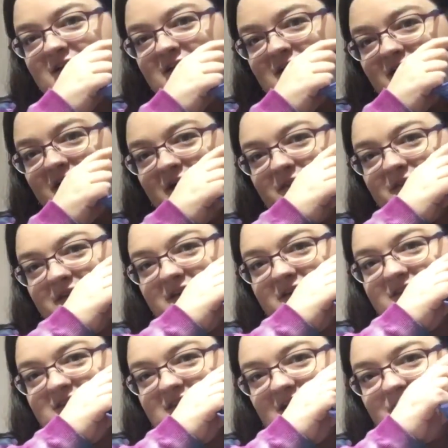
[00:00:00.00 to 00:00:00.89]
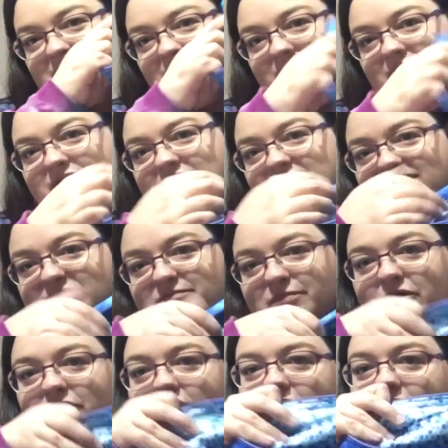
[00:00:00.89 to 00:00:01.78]
On the inside, we've got these
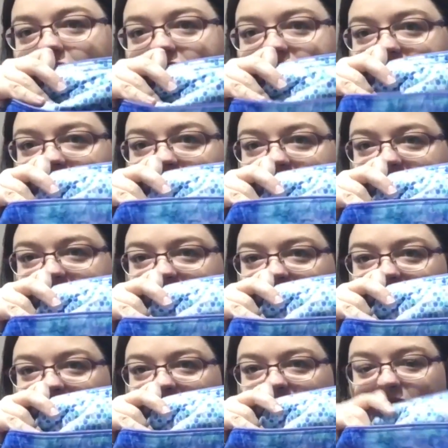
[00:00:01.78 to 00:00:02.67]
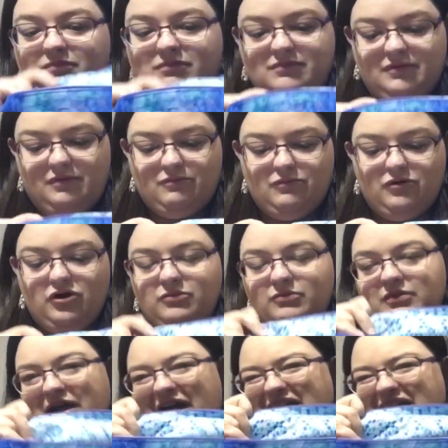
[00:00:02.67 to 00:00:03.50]
polka dot like